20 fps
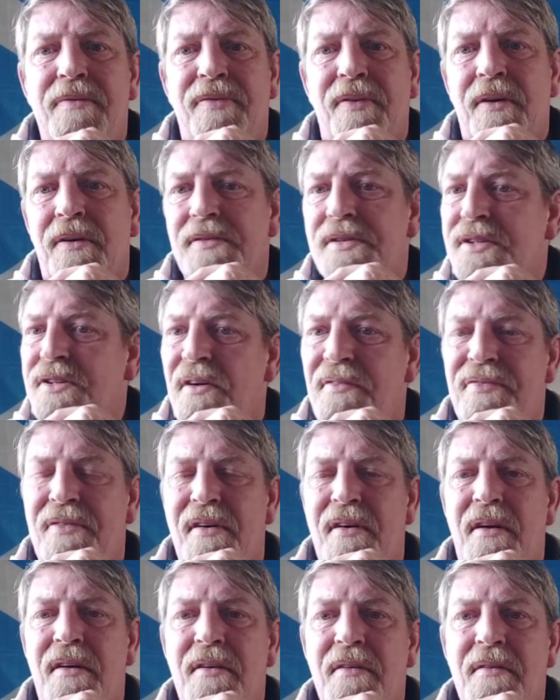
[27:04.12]
for
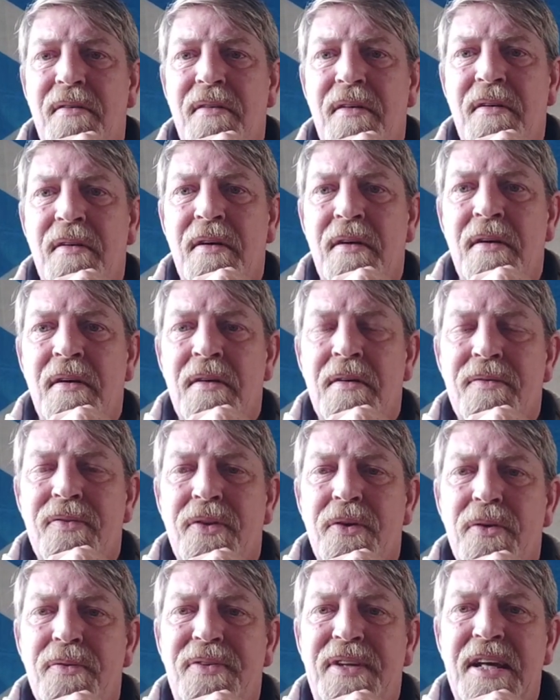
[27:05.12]
Suffolk
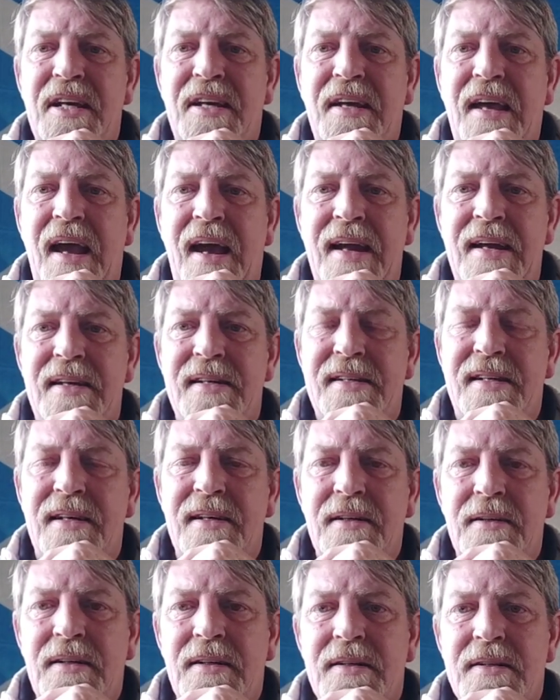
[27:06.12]
drove to Kent
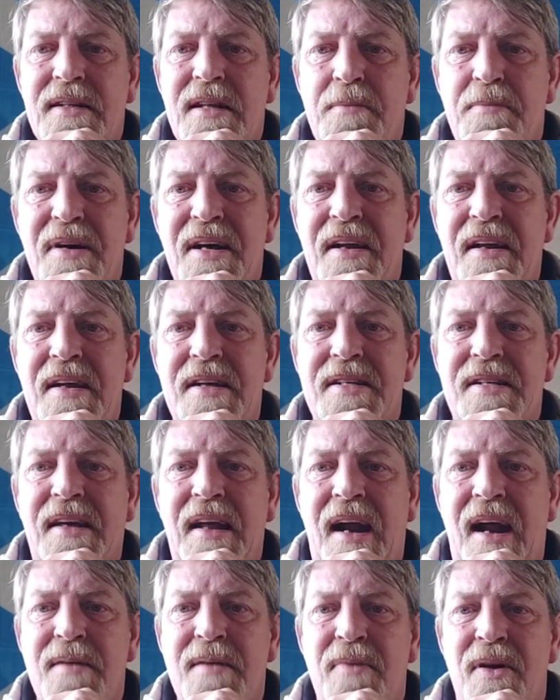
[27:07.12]
to bury his
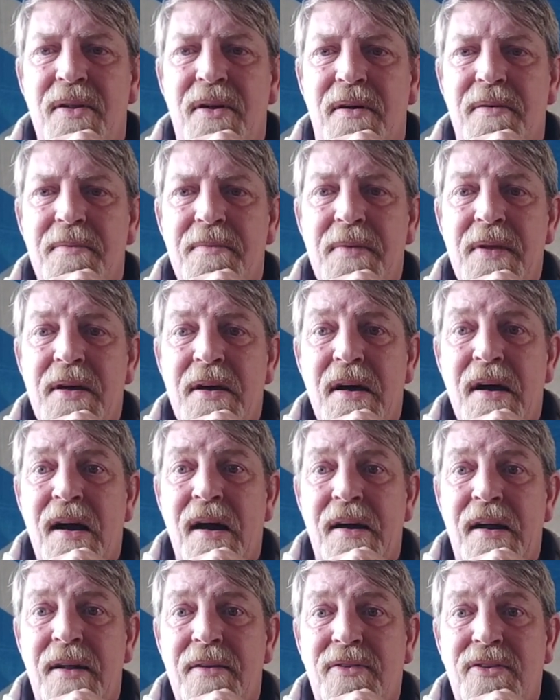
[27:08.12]
grandmother
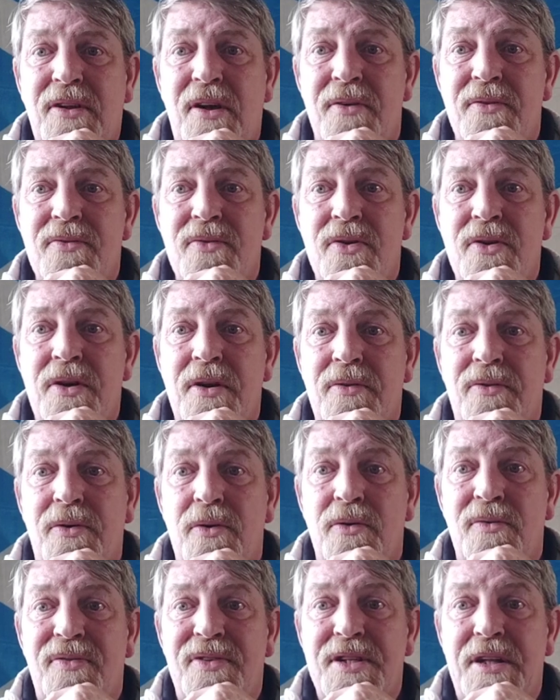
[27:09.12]
and then turned round and
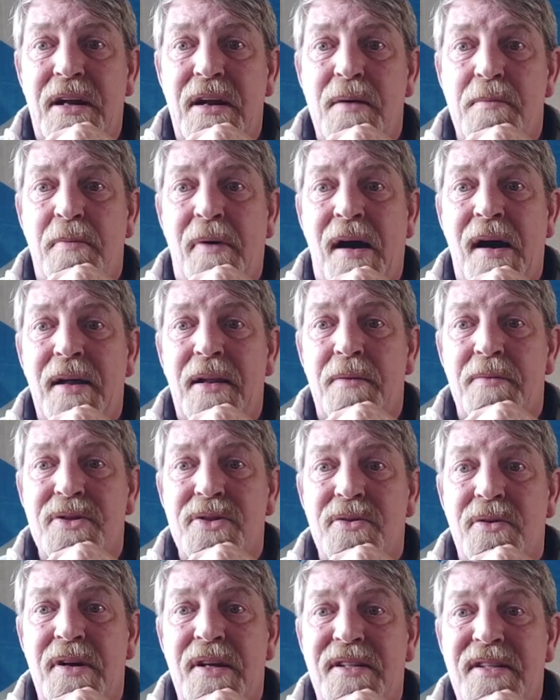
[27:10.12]
drove straight back. There was
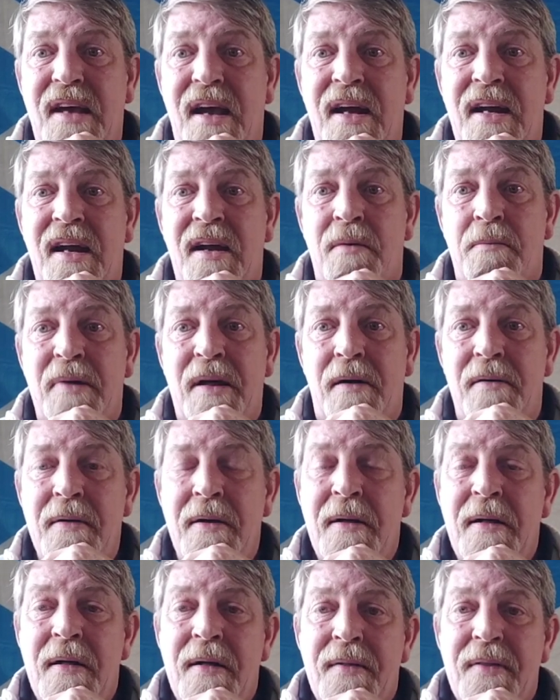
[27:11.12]
only 10 of them,
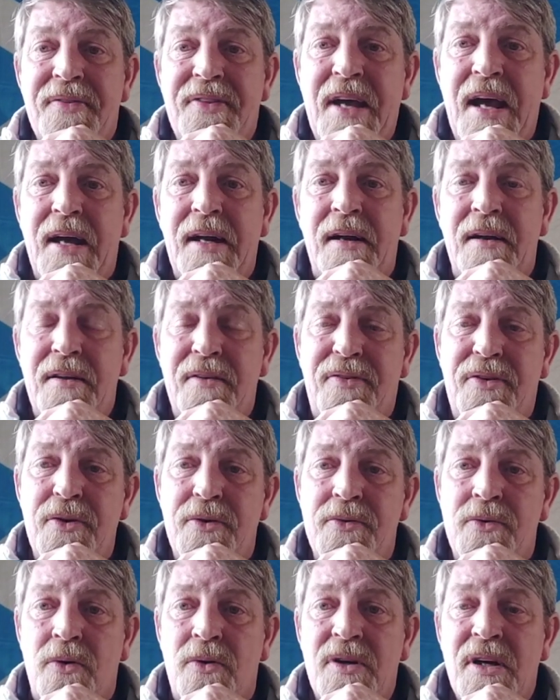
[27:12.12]
10 at the
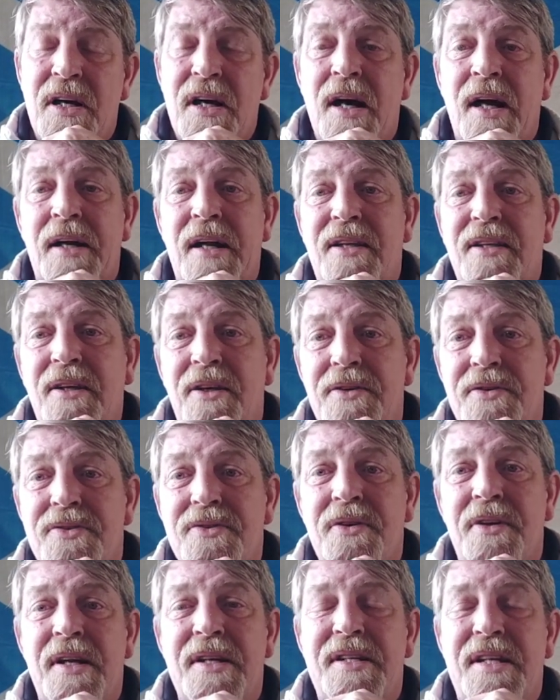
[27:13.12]
funeral. And he turns
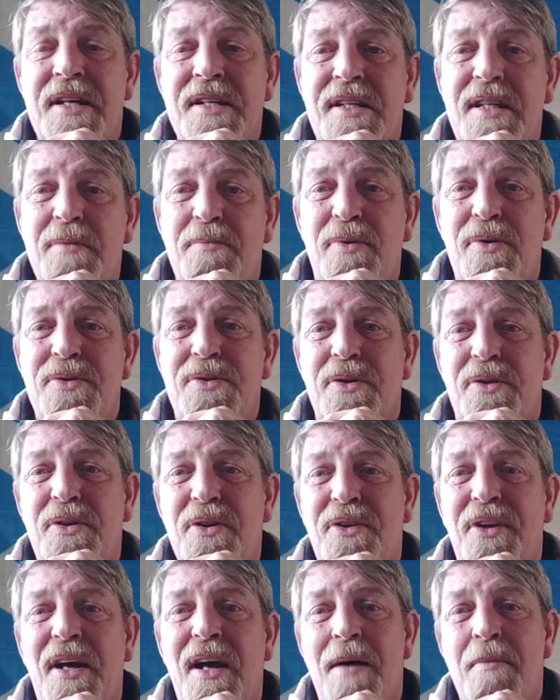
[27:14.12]
round and says to Bojo, do you
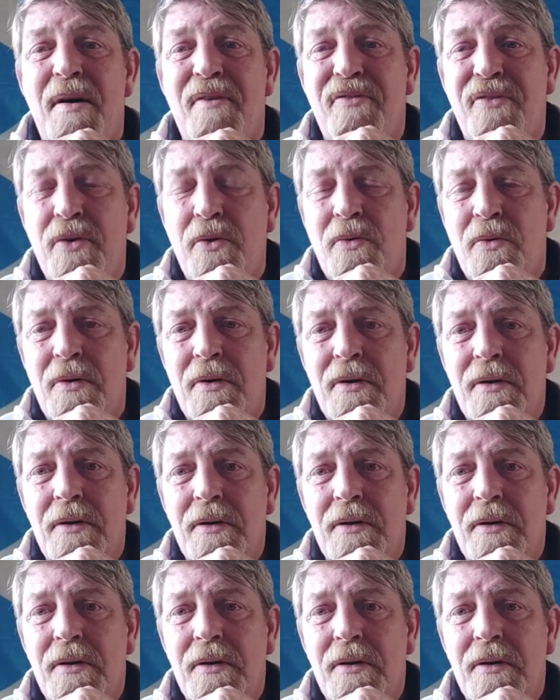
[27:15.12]
think I'm a fool?